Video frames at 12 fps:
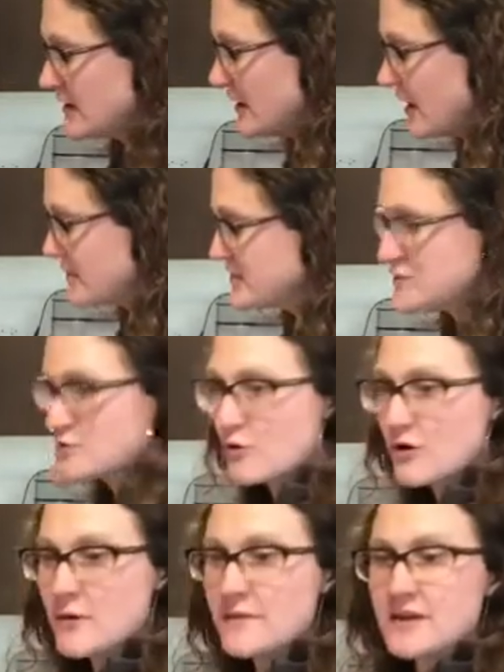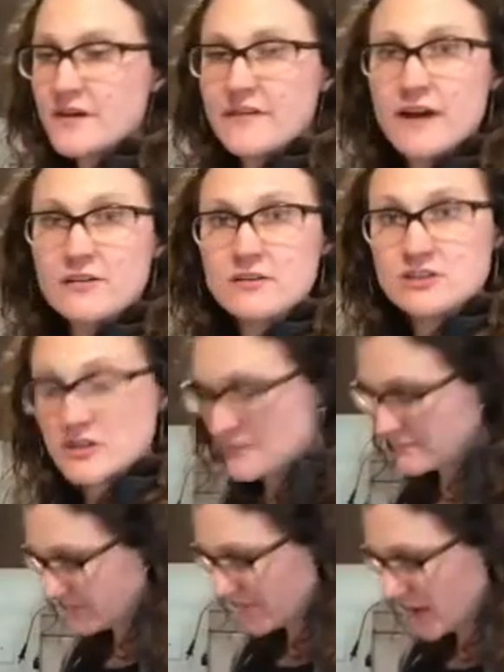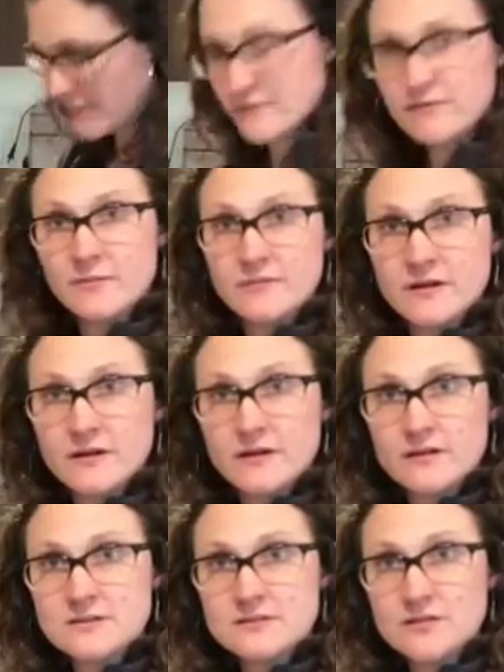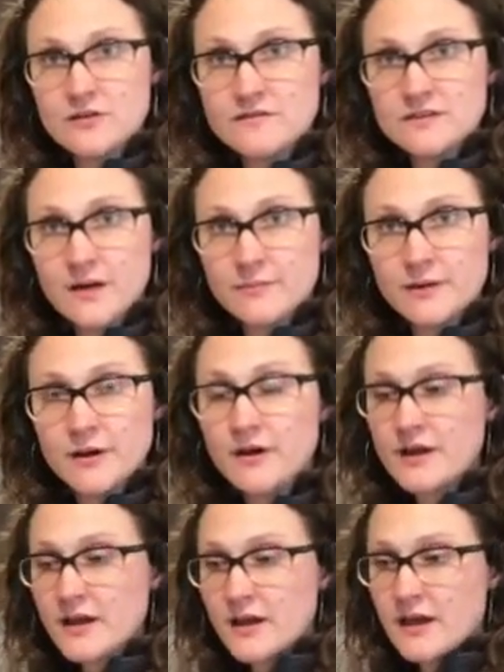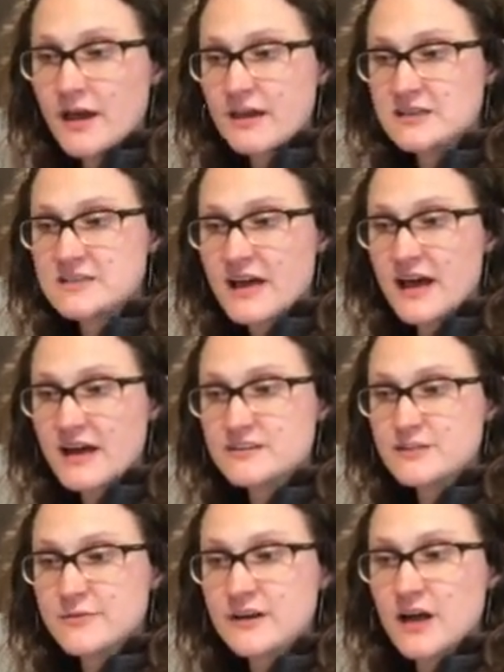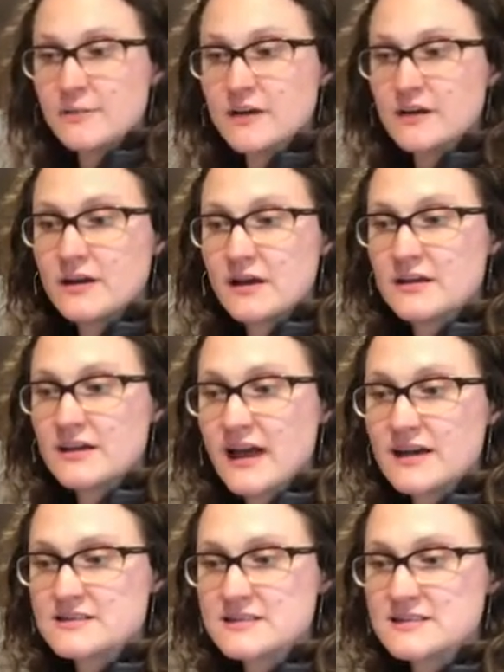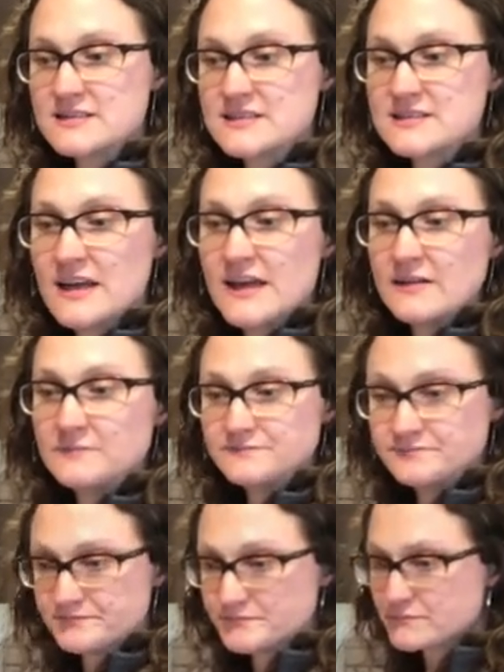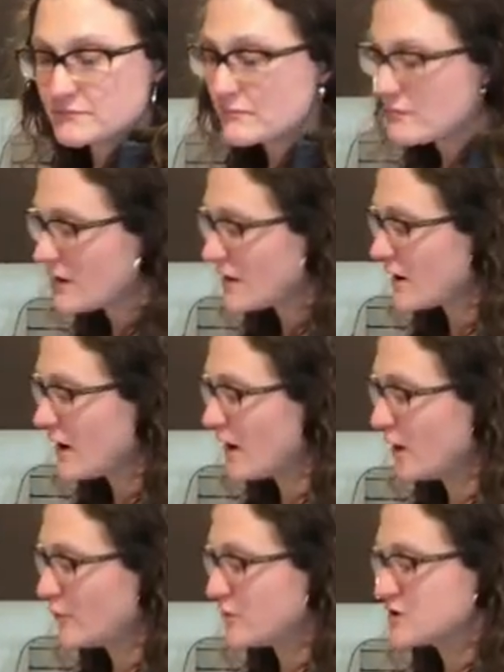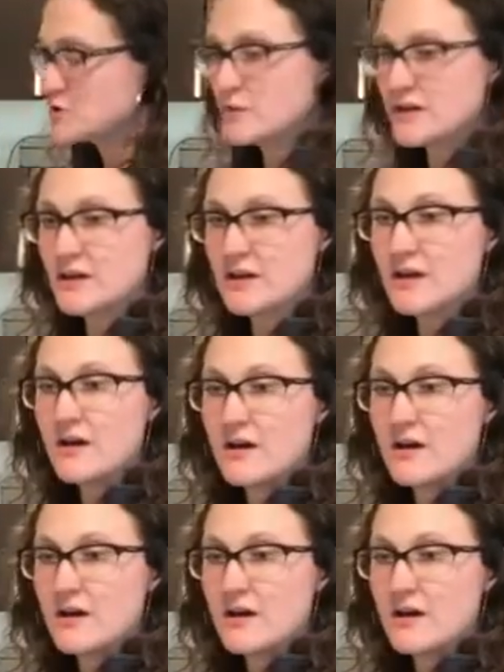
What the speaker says: absorb enough energy coming from the stovetop here, and it's actually becoming a gaseous state, which we